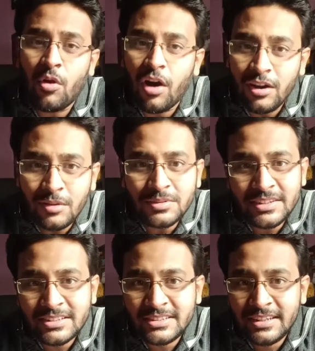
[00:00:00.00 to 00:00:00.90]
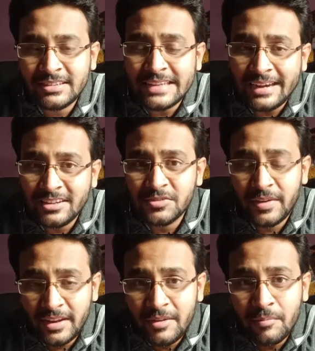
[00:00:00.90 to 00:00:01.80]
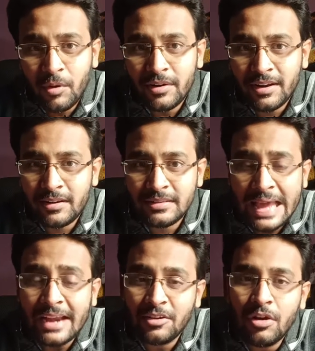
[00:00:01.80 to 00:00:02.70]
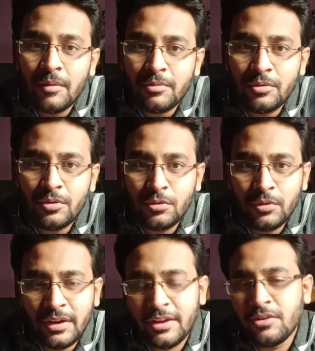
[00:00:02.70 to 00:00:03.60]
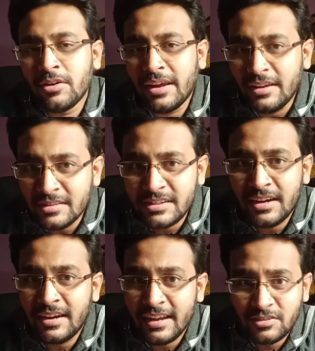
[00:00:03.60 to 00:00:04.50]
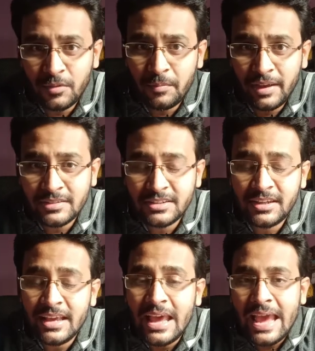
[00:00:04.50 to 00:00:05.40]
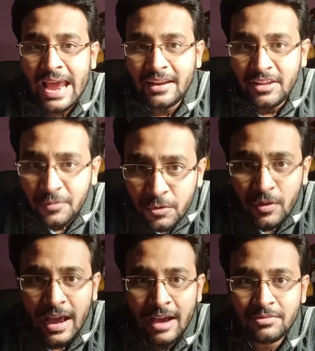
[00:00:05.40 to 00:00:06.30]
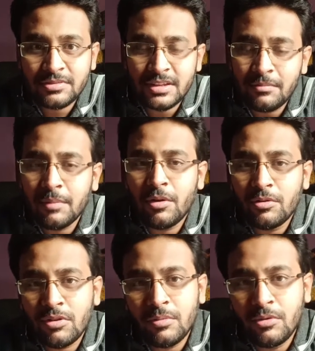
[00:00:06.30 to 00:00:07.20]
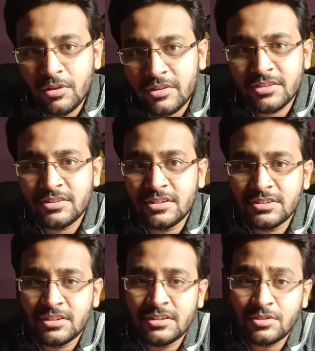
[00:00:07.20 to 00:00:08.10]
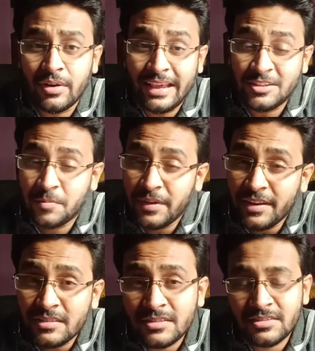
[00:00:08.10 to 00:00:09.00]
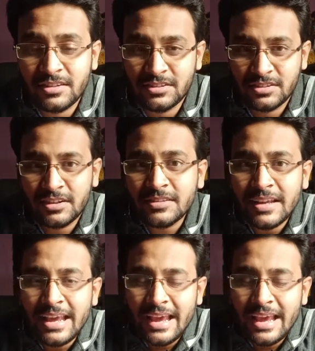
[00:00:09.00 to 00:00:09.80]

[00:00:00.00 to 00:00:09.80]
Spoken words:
So all of these things that is very important that you have to do in your initial days of PhD. And if you have some amount of good researchers or experienced researchers